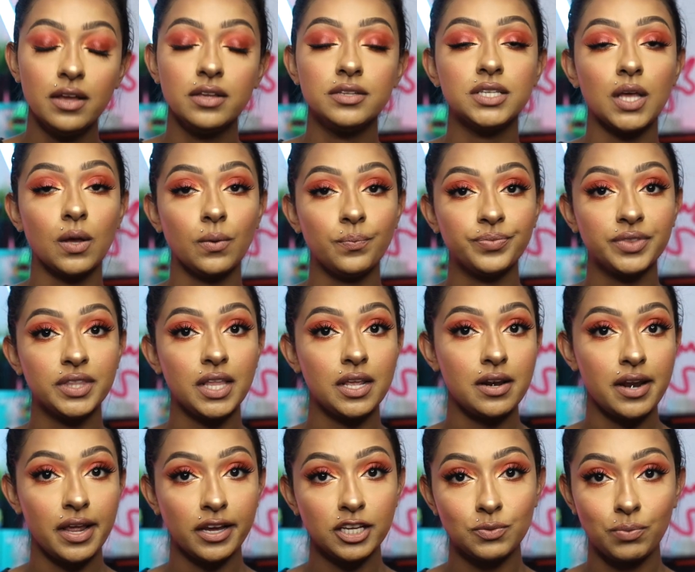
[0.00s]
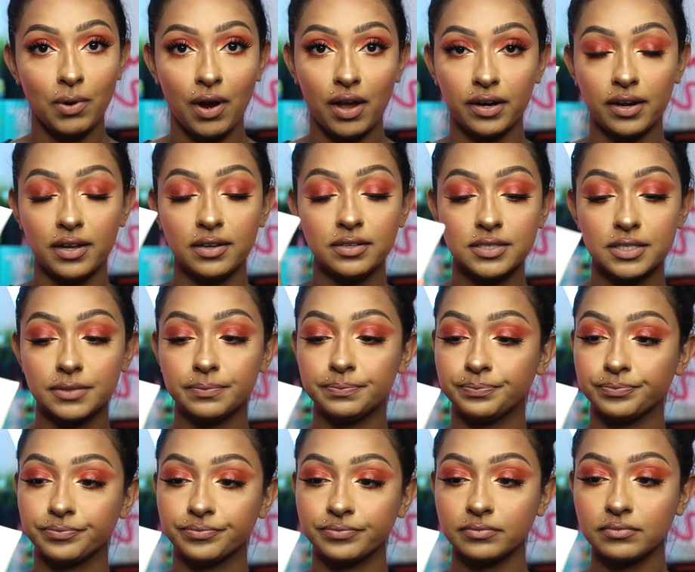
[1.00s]
So the next product
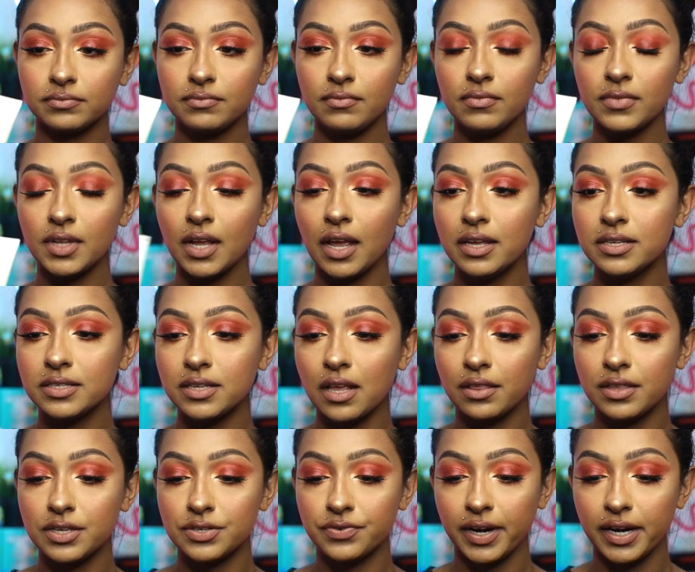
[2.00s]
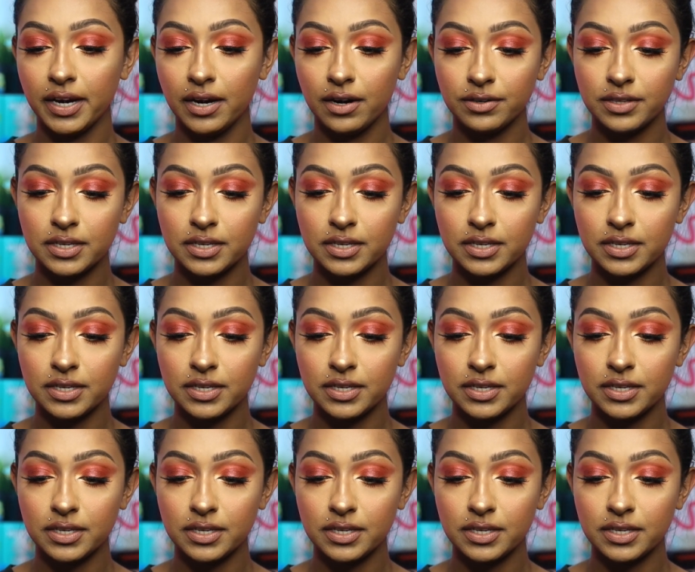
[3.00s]
is this right here.